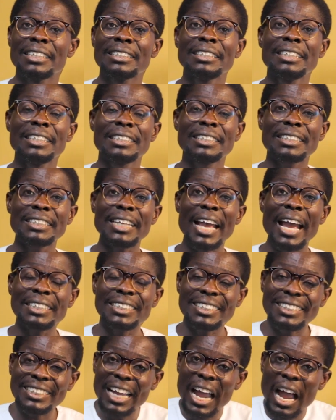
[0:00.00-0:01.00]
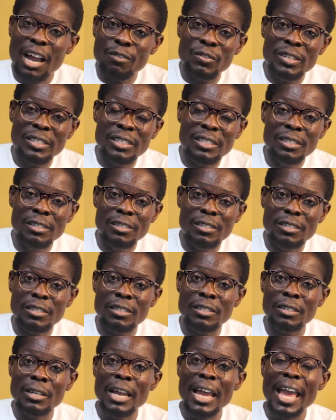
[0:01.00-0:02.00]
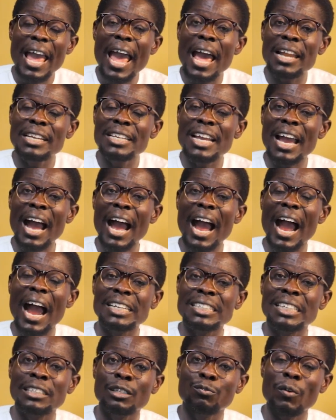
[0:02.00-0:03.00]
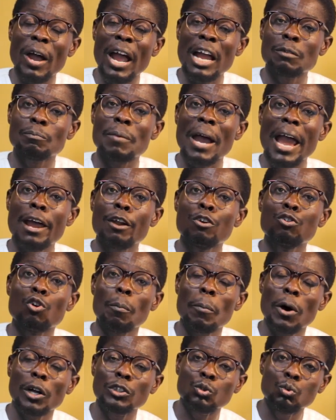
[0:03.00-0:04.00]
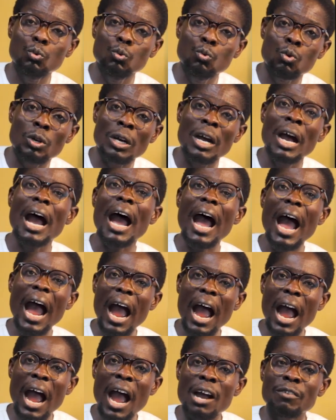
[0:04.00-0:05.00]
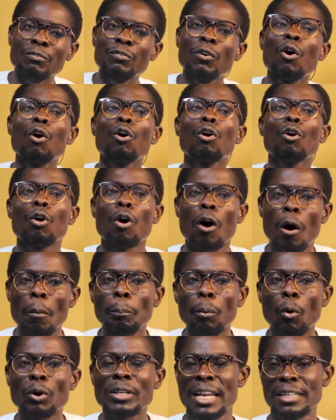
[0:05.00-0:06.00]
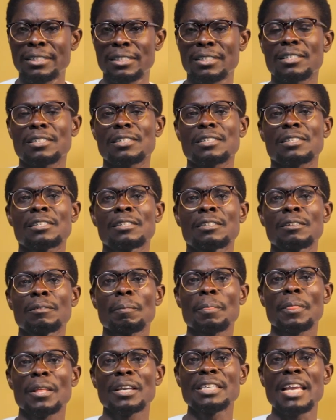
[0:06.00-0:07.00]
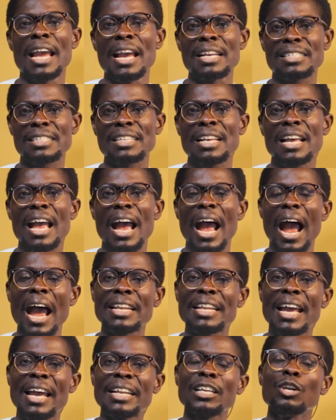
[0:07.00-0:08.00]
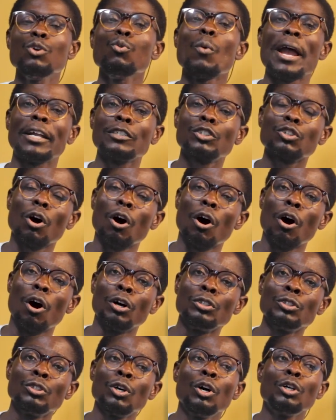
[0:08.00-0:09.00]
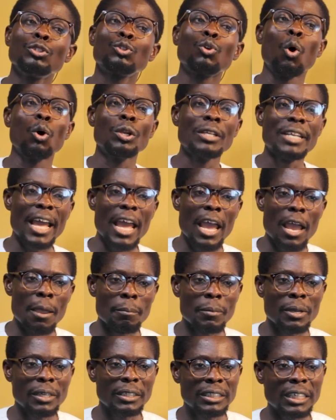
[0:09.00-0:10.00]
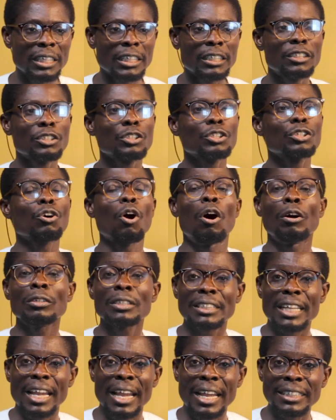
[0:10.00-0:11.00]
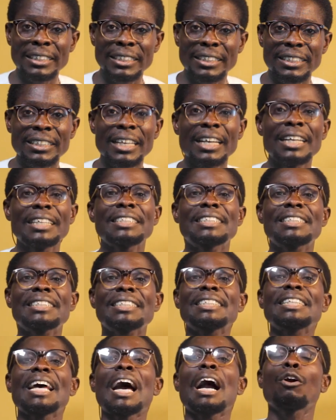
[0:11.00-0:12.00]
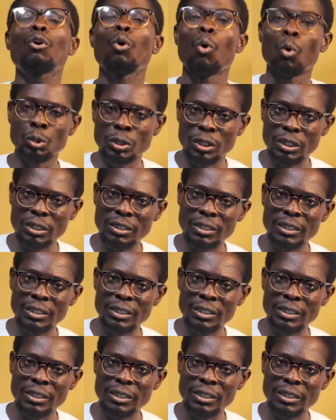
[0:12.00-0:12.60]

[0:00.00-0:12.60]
the said cavities earlier identified by Robert Hooke have components. Yes, and then he went on to name these contents sarcode.